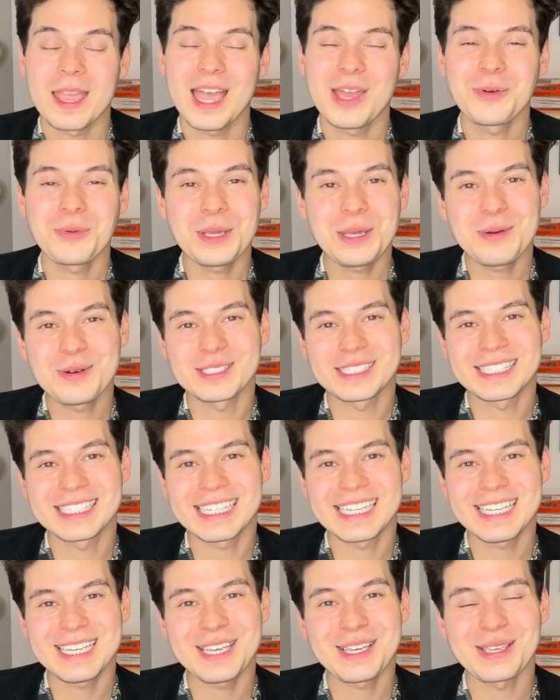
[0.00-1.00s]
And we will
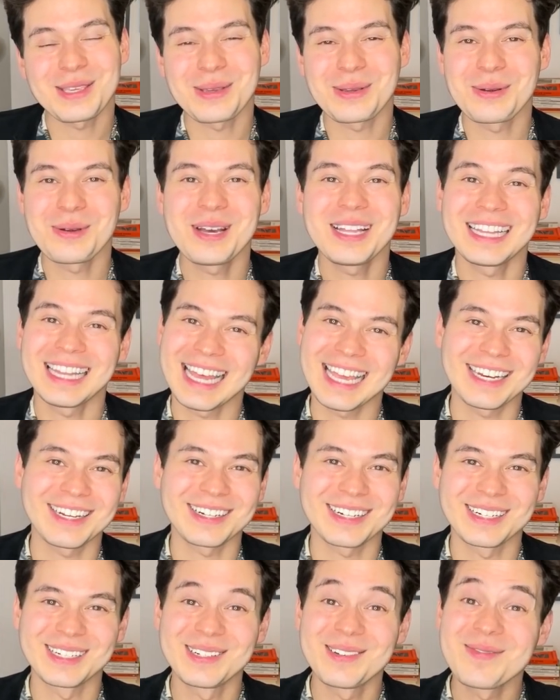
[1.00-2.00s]
see you
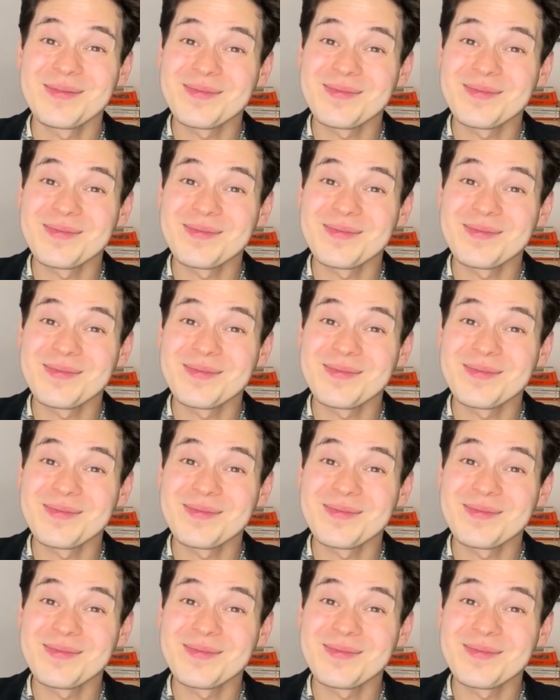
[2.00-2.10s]
later.